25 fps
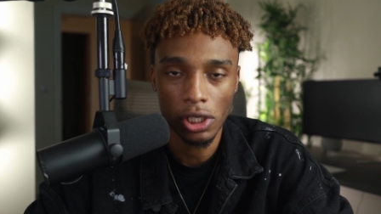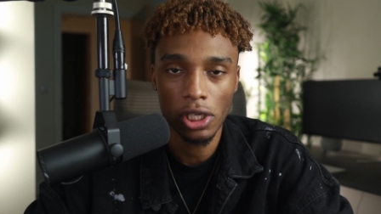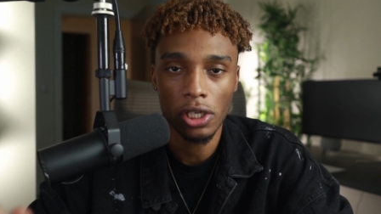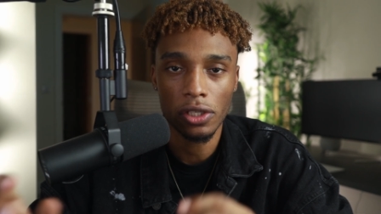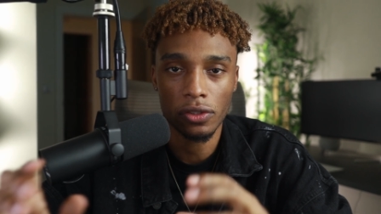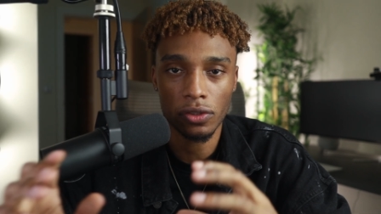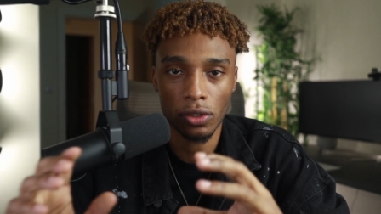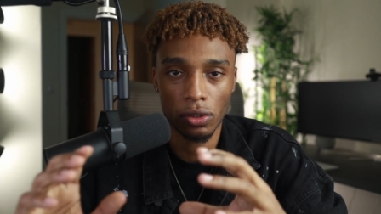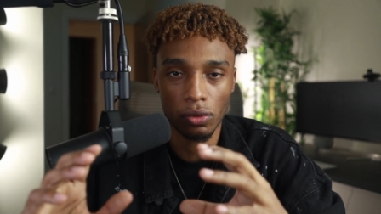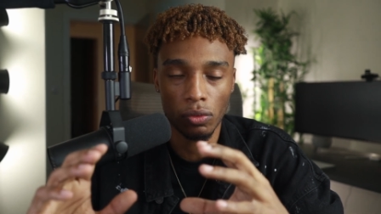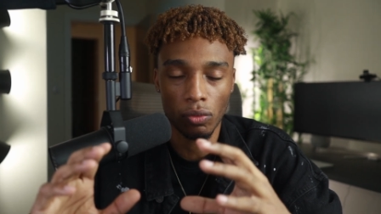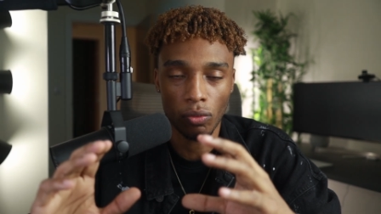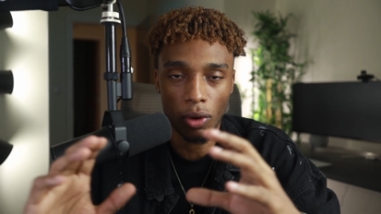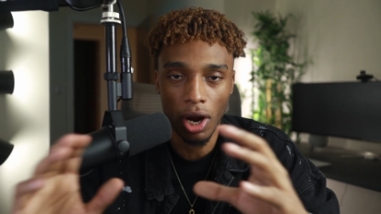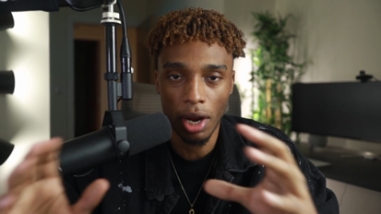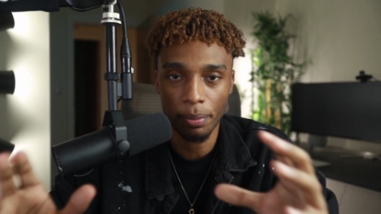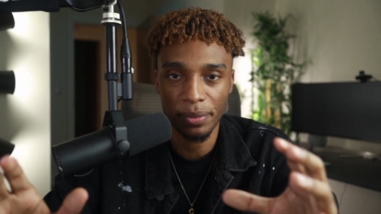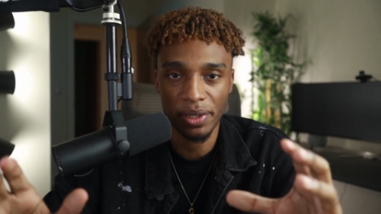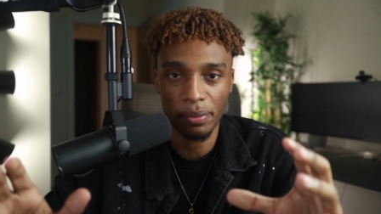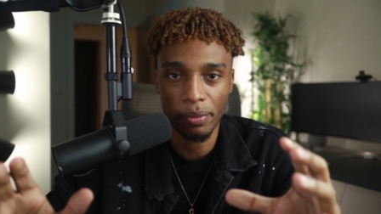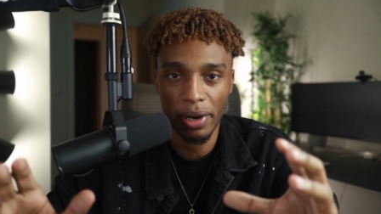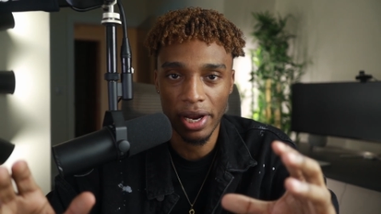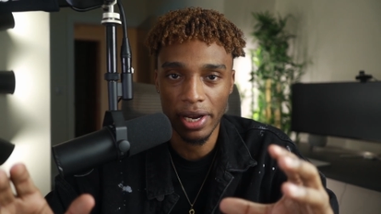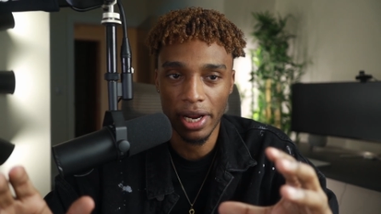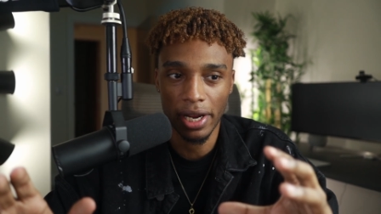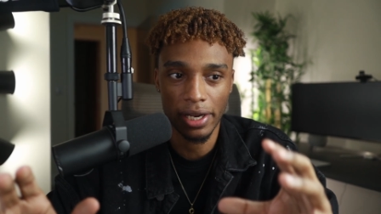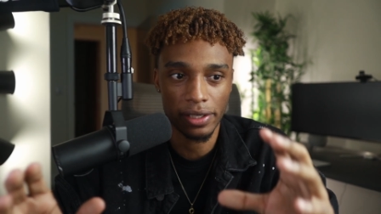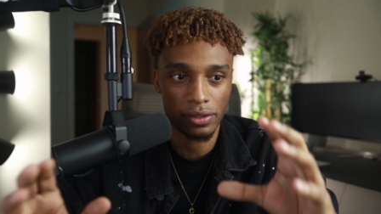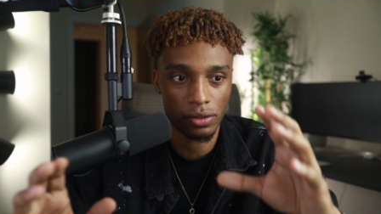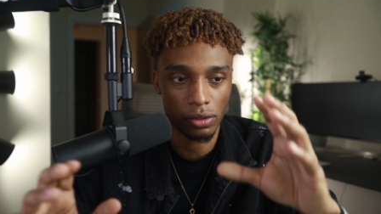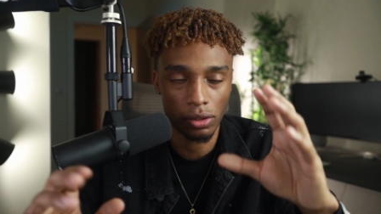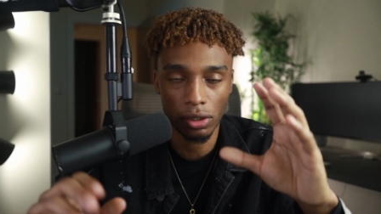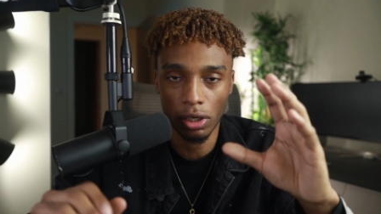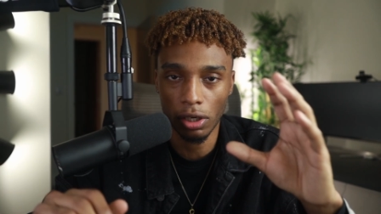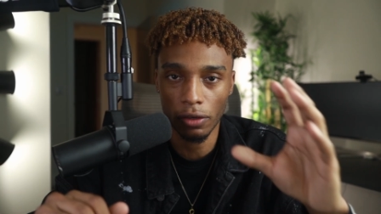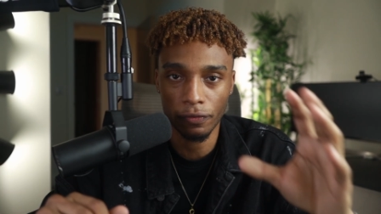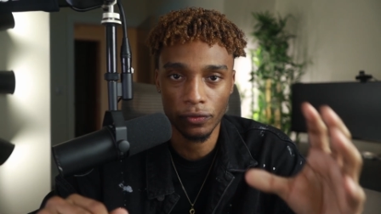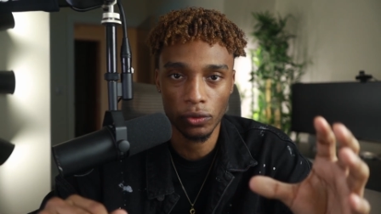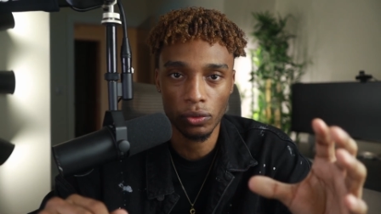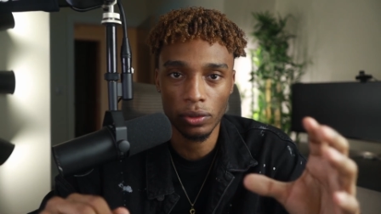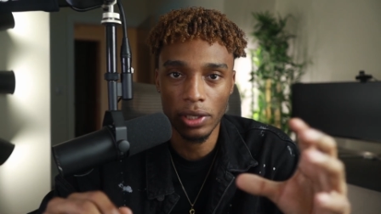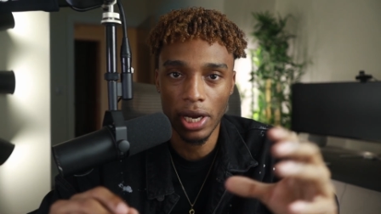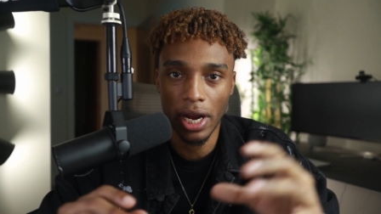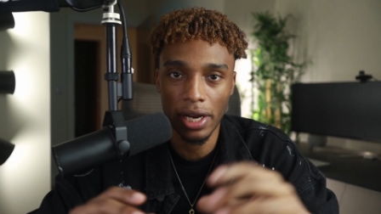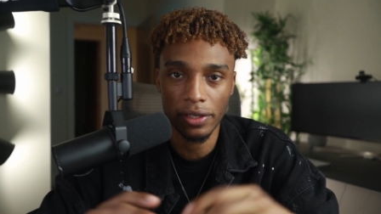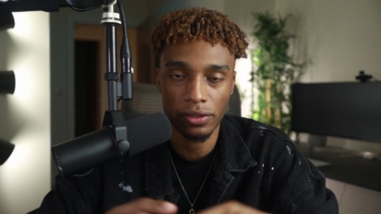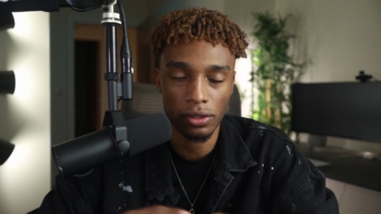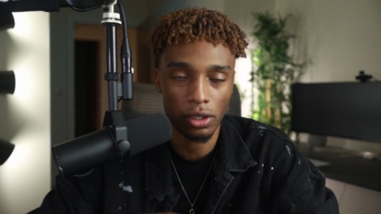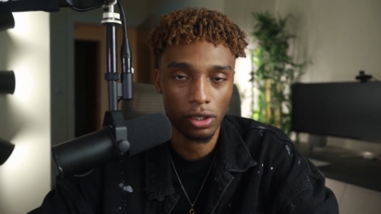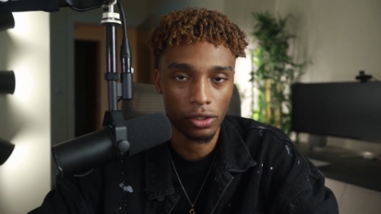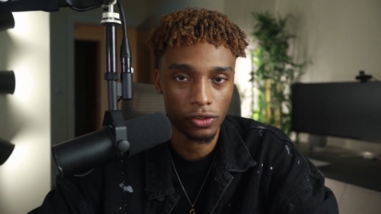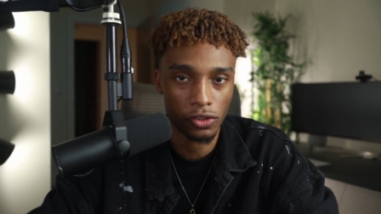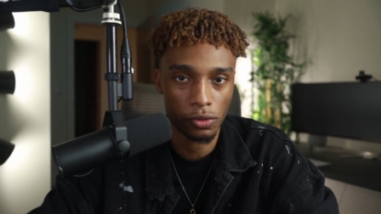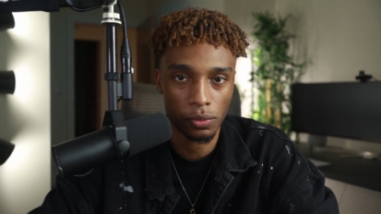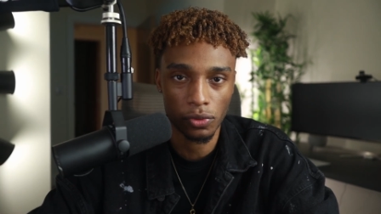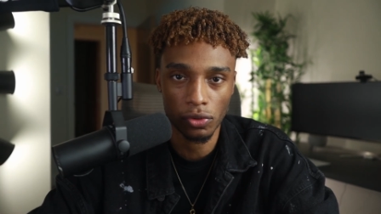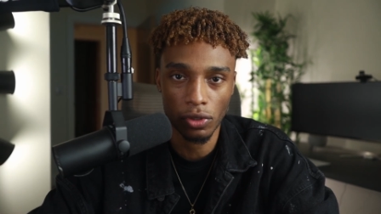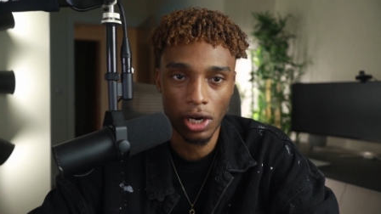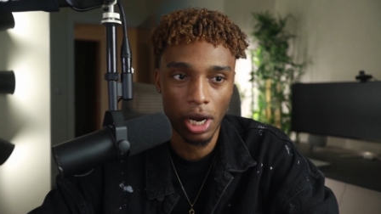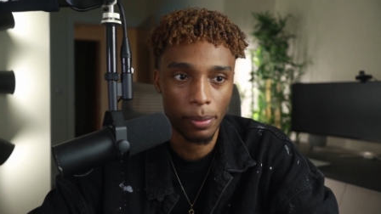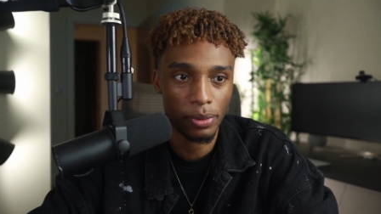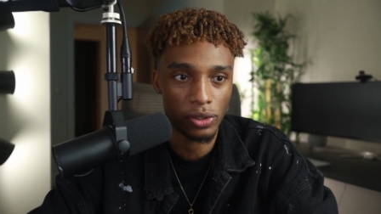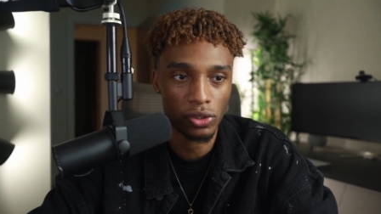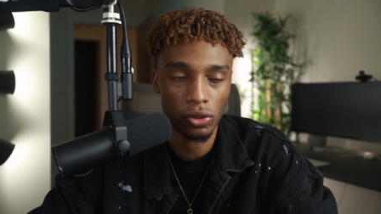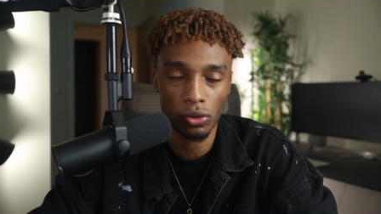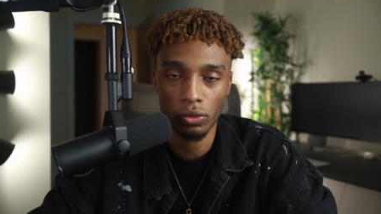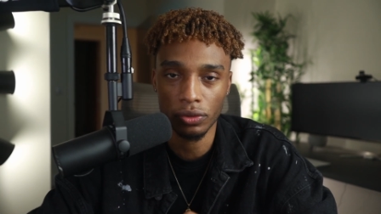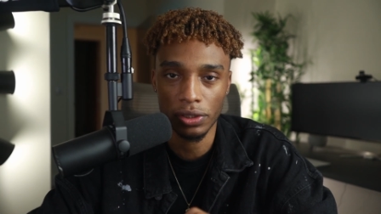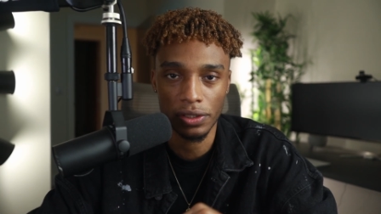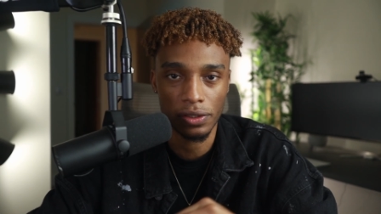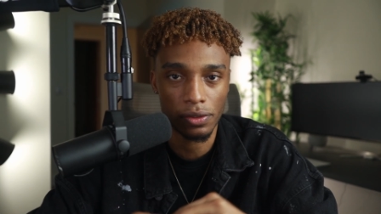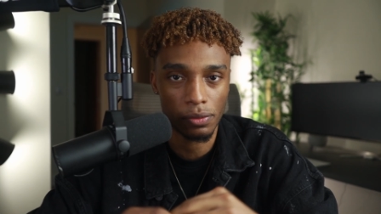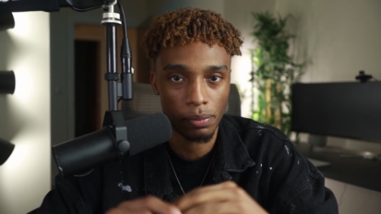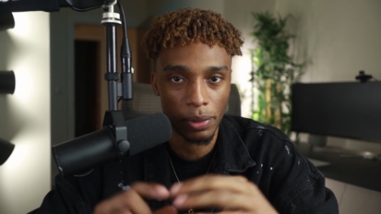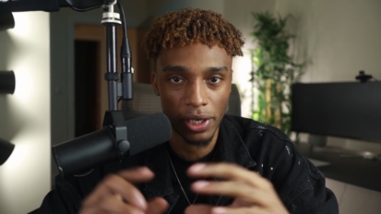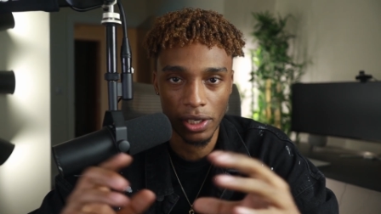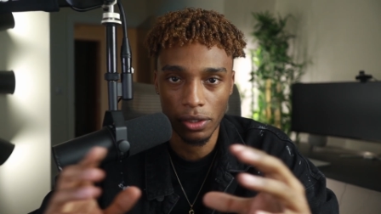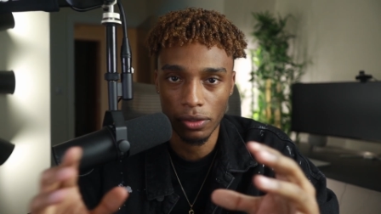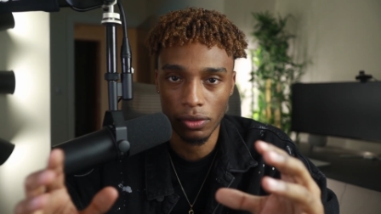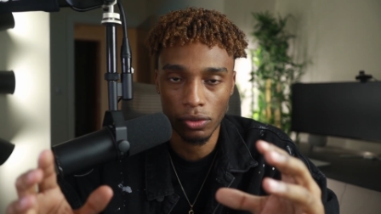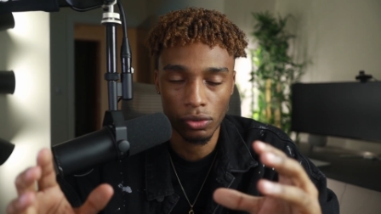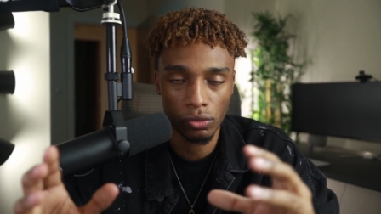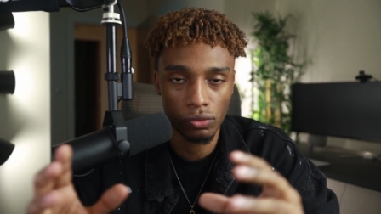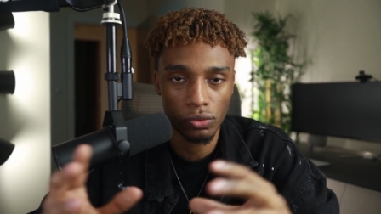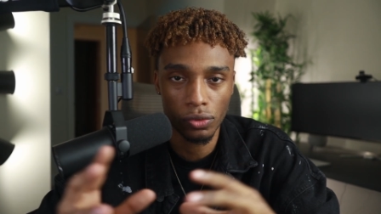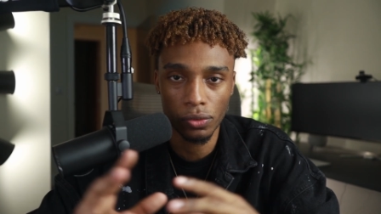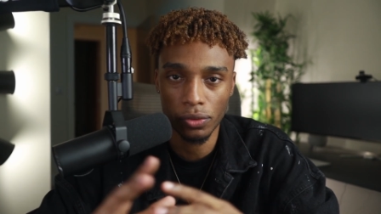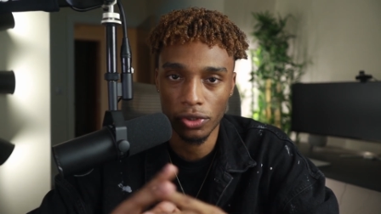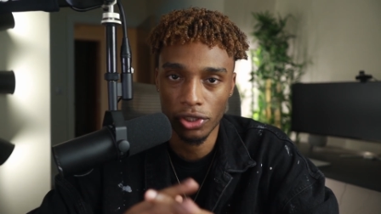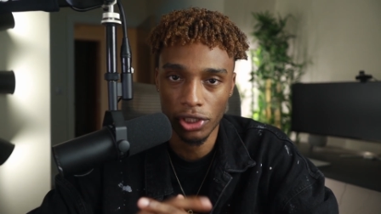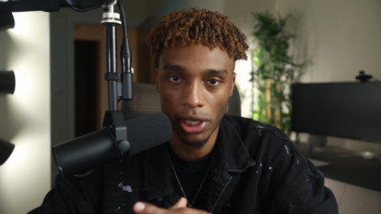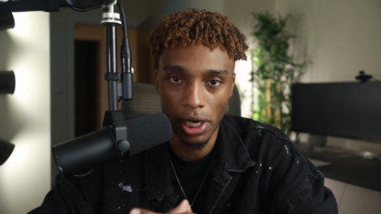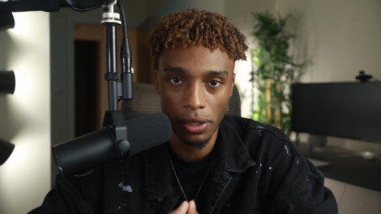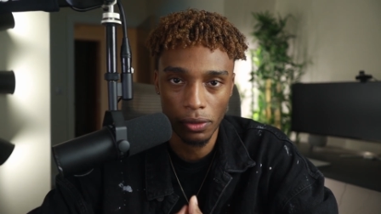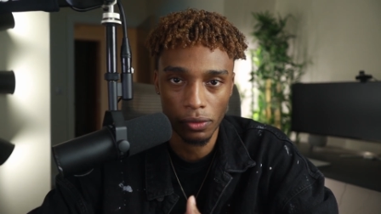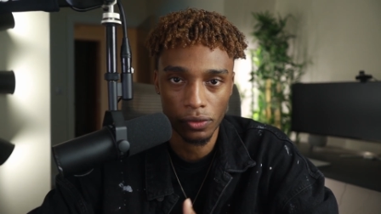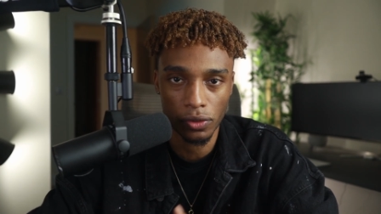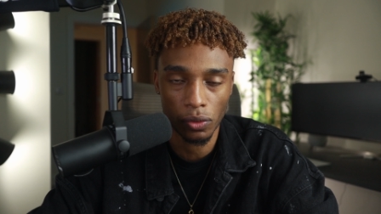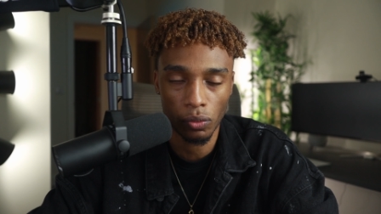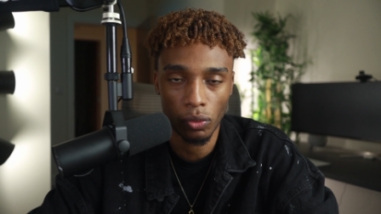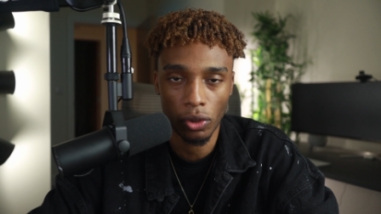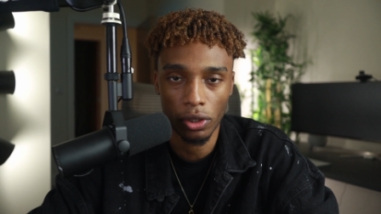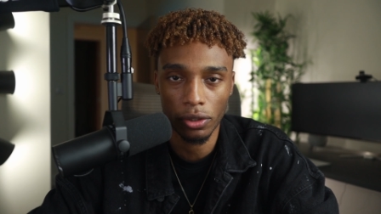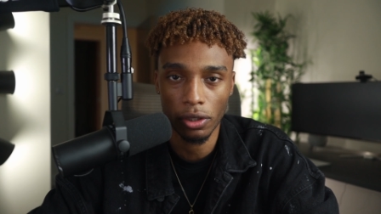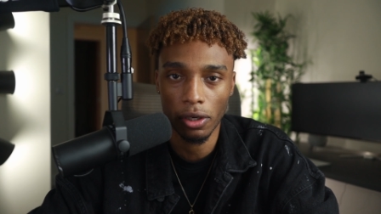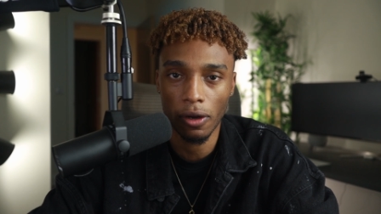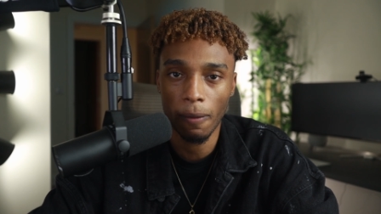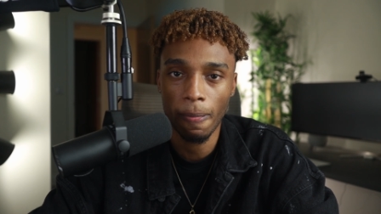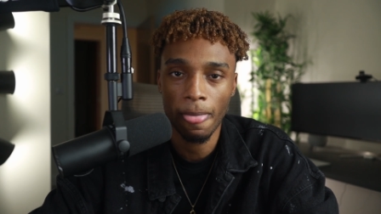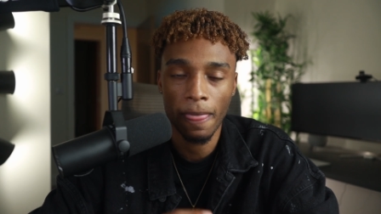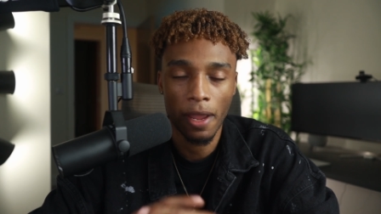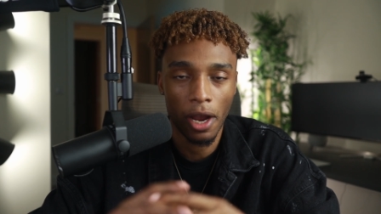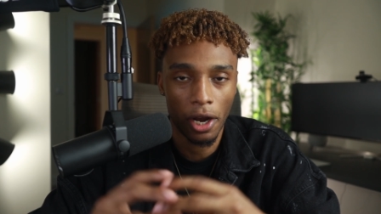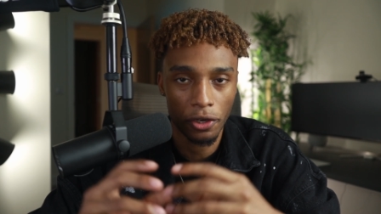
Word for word: So what I mean by that is a lot of you guys are subscribing to all these big gurus channels and whatnot,